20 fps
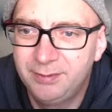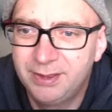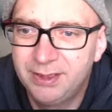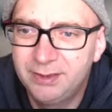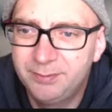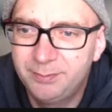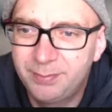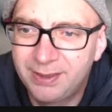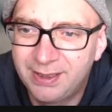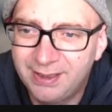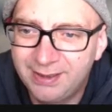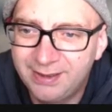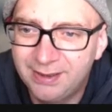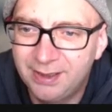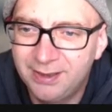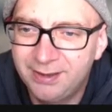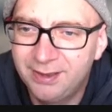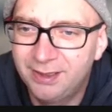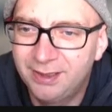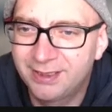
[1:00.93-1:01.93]
going to play...
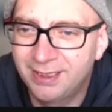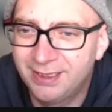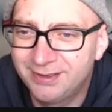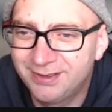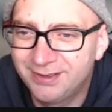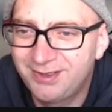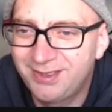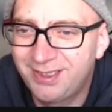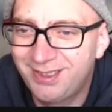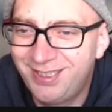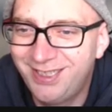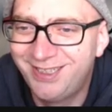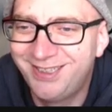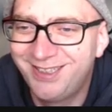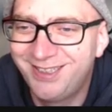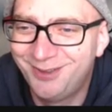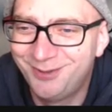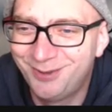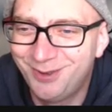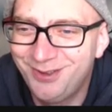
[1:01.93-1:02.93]
okay, I just said
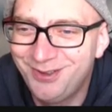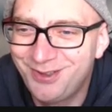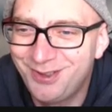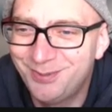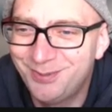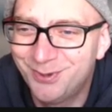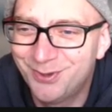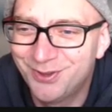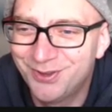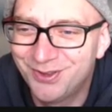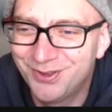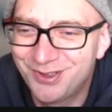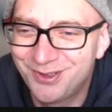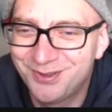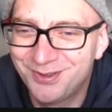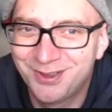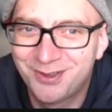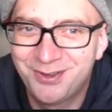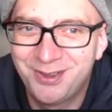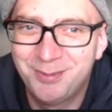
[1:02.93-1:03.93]
I won't do more than 2 in
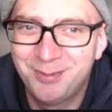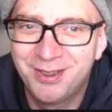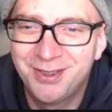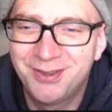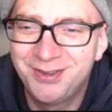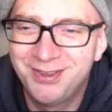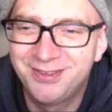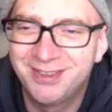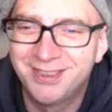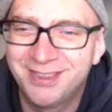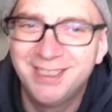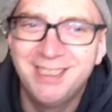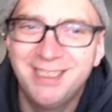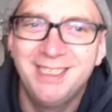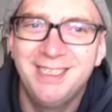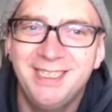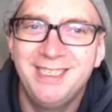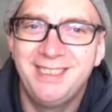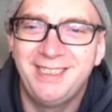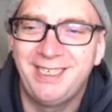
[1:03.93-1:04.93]
a 3x3 grid.
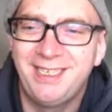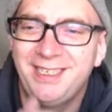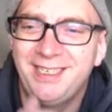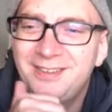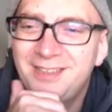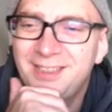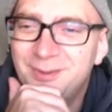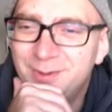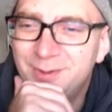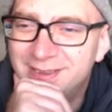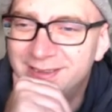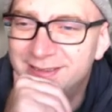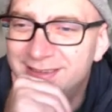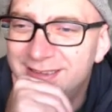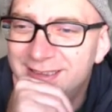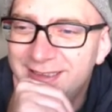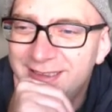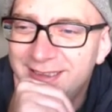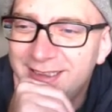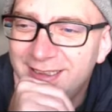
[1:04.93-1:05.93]
Here I will,
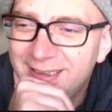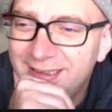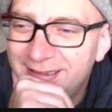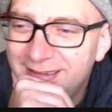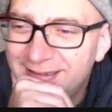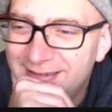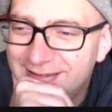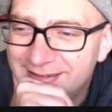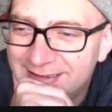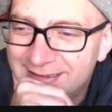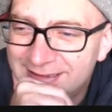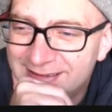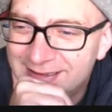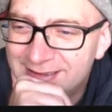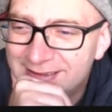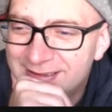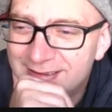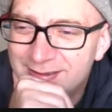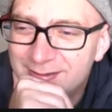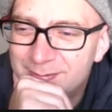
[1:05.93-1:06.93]
because it's
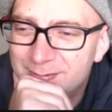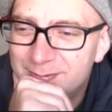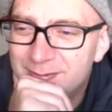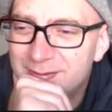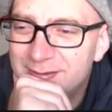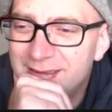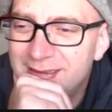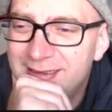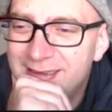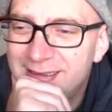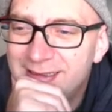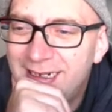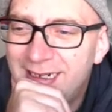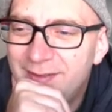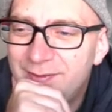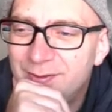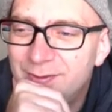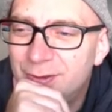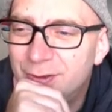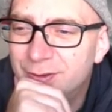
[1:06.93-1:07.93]
just... I
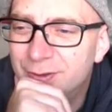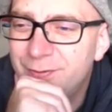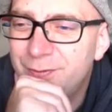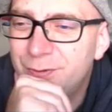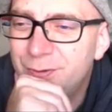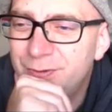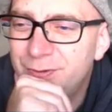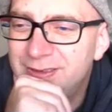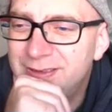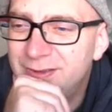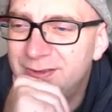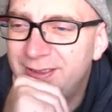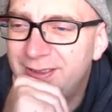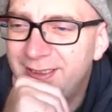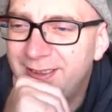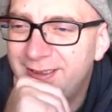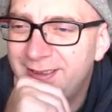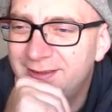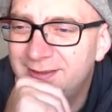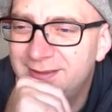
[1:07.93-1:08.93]
haven't got a 4 in the grid
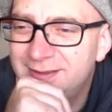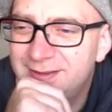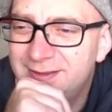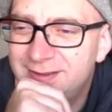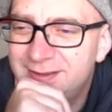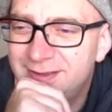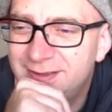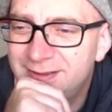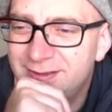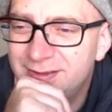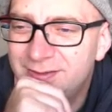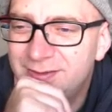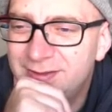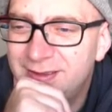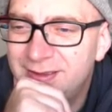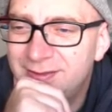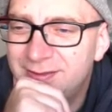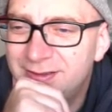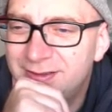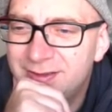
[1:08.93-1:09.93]
here, so
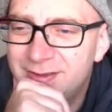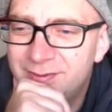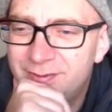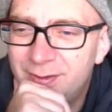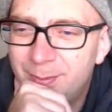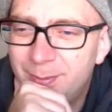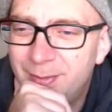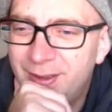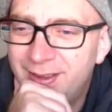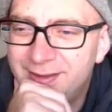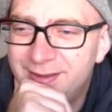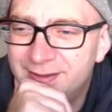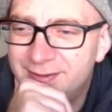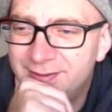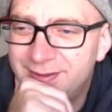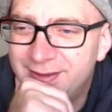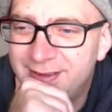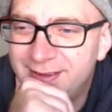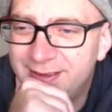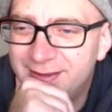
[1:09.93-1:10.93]
just a reminder
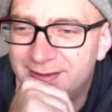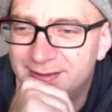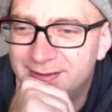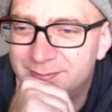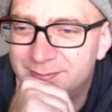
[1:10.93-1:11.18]
really